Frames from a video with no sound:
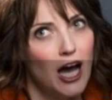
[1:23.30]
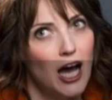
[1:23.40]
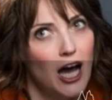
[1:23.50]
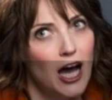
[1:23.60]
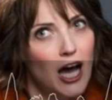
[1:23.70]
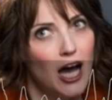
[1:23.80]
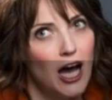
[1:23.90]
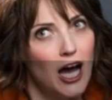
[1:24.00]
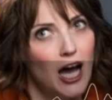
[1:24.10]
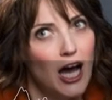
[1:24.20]
in sort of
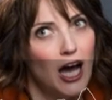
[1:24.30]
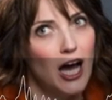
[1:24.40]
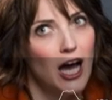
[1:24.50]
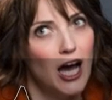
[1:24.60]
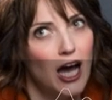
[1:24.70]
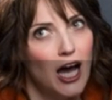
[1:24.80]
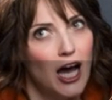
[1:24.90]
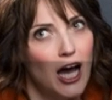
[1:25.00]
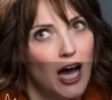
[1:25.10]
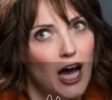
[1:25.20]
rolling
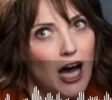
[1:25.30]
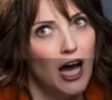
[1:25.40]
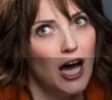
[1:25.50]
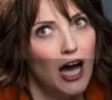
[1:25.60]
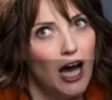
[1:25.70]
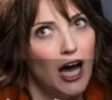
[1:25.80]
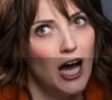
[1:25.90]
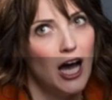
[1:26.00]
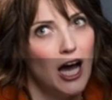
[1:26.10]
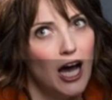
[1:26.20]
over last week's
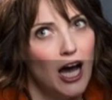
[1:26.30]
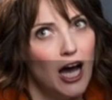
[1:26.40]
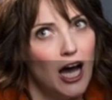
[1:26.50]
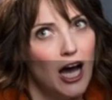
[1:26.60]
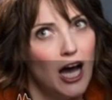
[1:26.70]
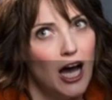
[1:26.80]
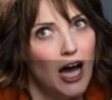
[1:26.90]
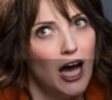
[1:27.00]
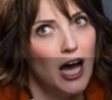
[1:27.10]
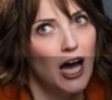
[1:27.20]

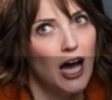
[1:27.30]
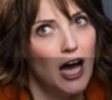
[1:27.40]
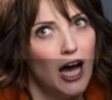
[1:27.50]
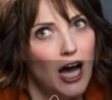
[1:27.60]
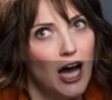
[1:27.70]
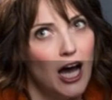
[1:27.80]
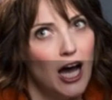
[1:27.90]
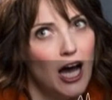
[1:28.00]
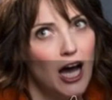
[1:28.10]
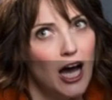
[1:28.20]
theme of
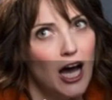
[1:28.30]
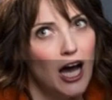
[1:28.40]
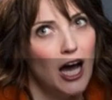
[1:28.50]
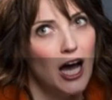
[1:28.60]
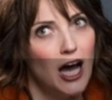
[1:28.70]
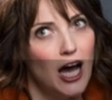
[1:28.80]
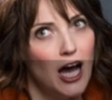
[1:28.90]
scammers,